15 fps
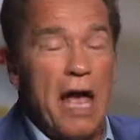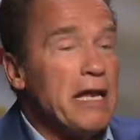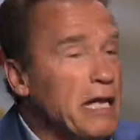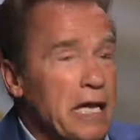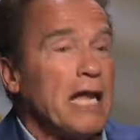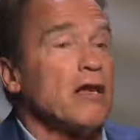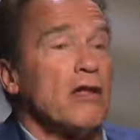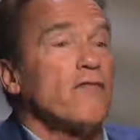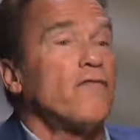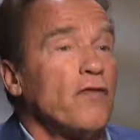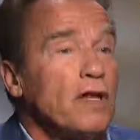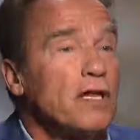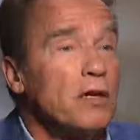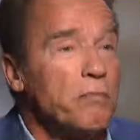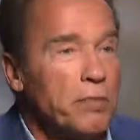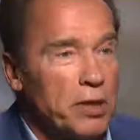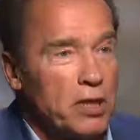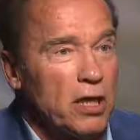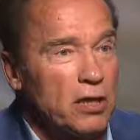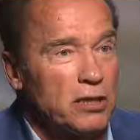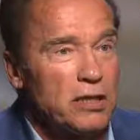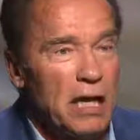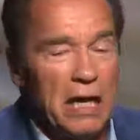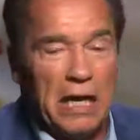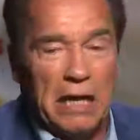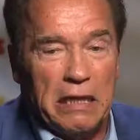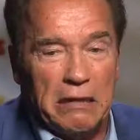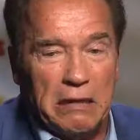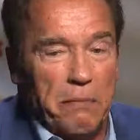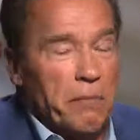and they cannot fill it because
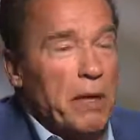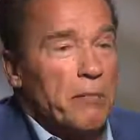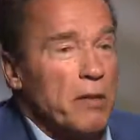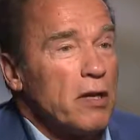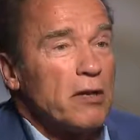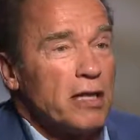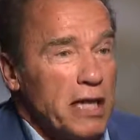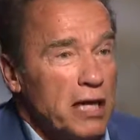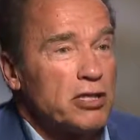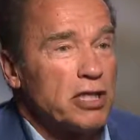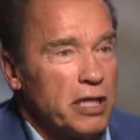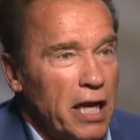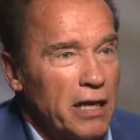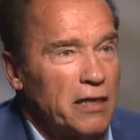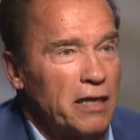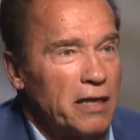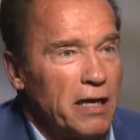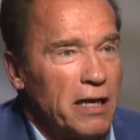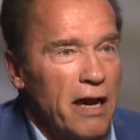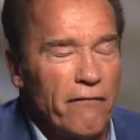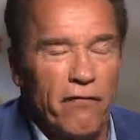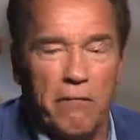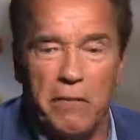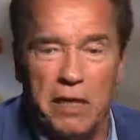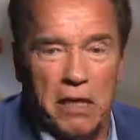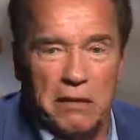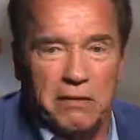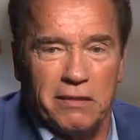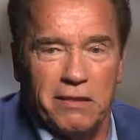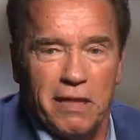the people are not educated enough. I
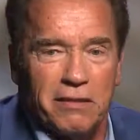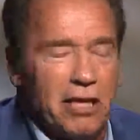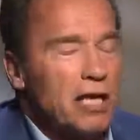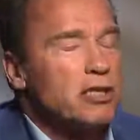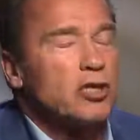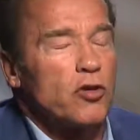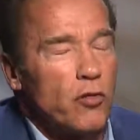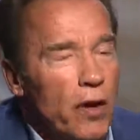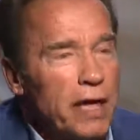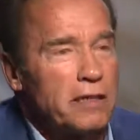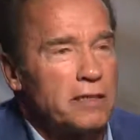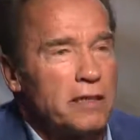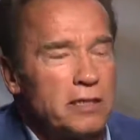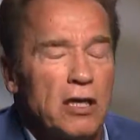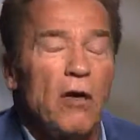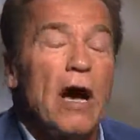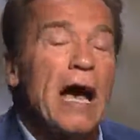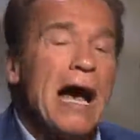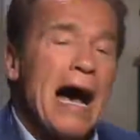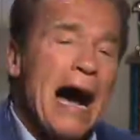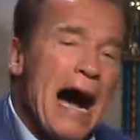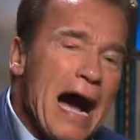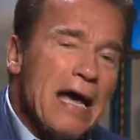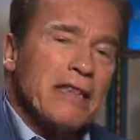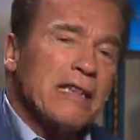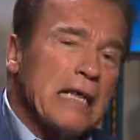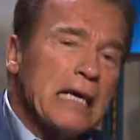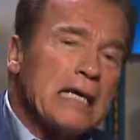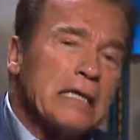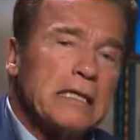mean, it's crazy. So I
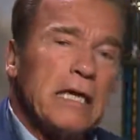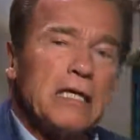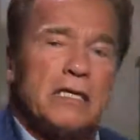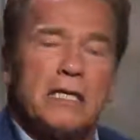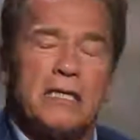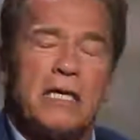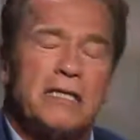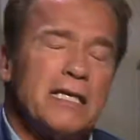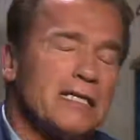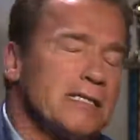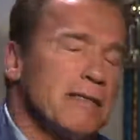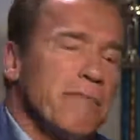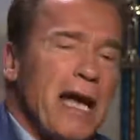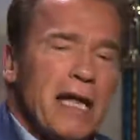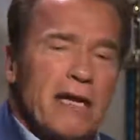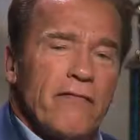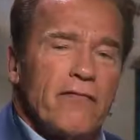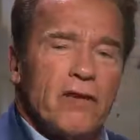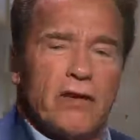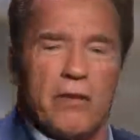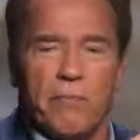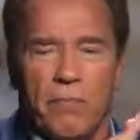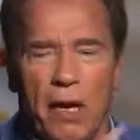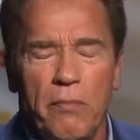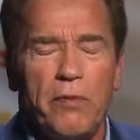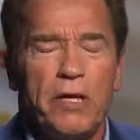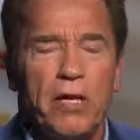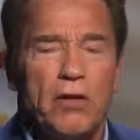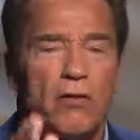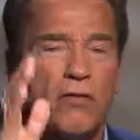think that it doesn't matter if you're a
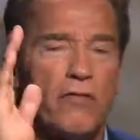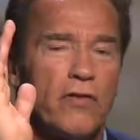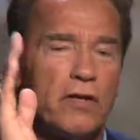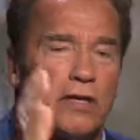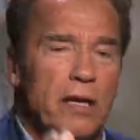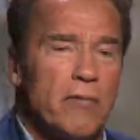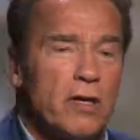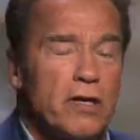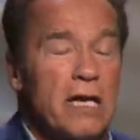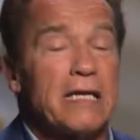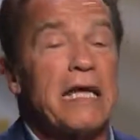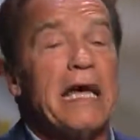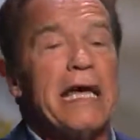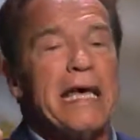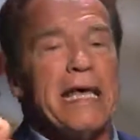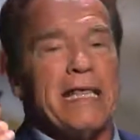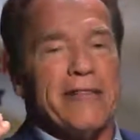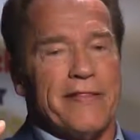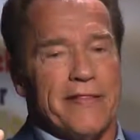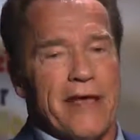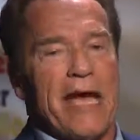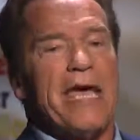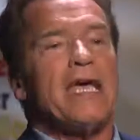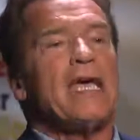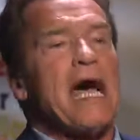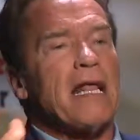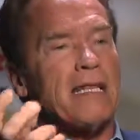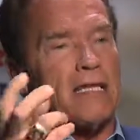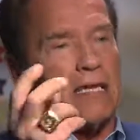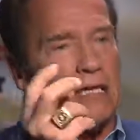Republican or if you're a Democrat, they
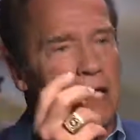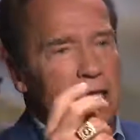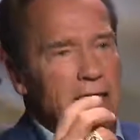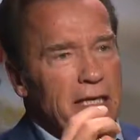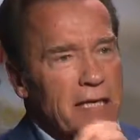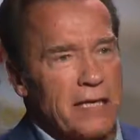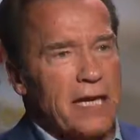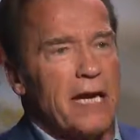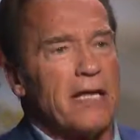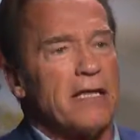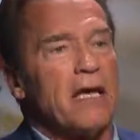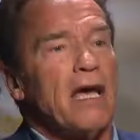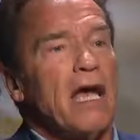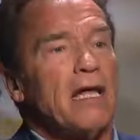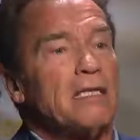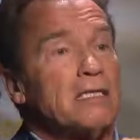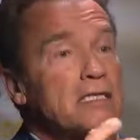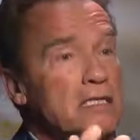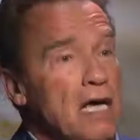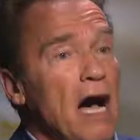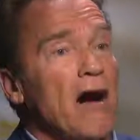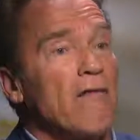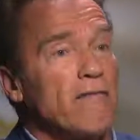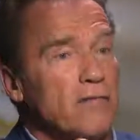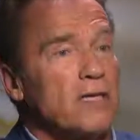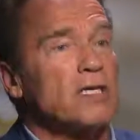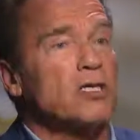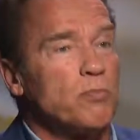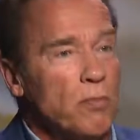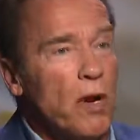got to get together and solve
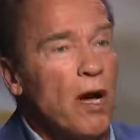this